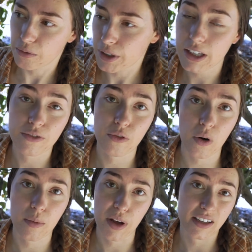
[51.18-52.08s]
really
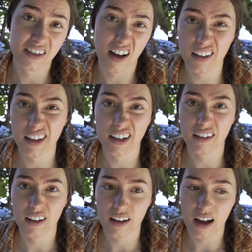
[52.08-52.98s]
form a solid
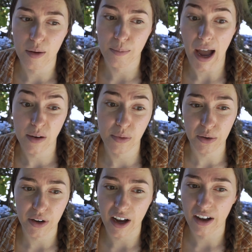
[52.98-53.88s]

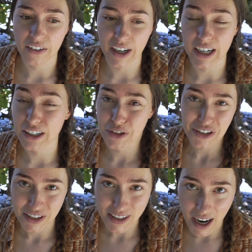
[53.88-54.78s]
backbone of a
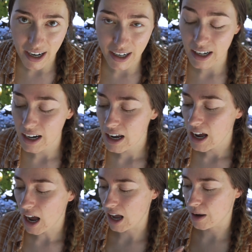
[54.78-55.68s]
nutritious diet.
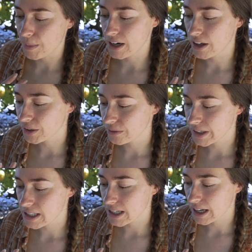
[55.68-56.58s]
Another
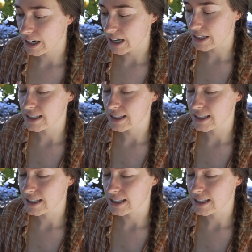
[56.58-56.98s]
reason is